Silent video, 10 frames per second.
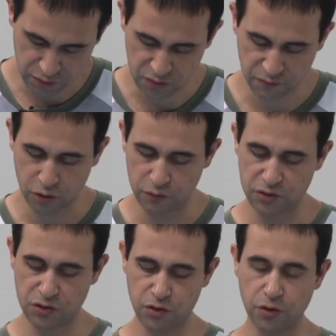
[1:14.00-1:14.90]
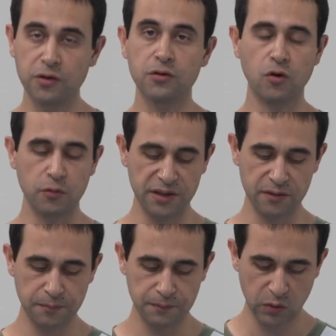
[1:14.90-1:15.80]
just follows the circular
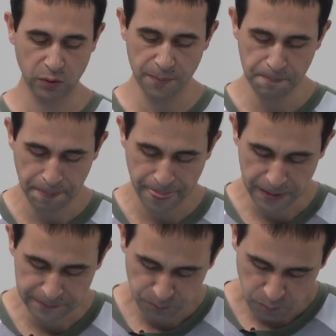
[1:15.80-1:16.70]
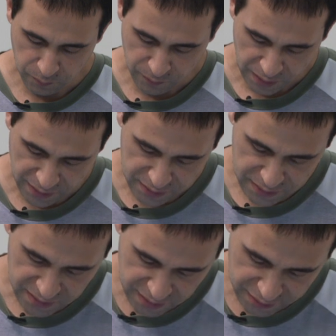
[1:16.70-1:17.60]
orbit, okay? And
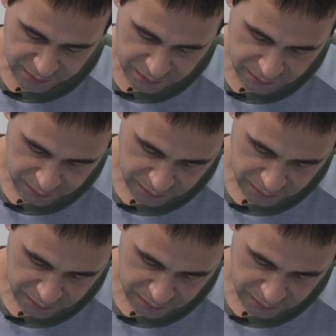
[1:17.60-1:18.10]
this height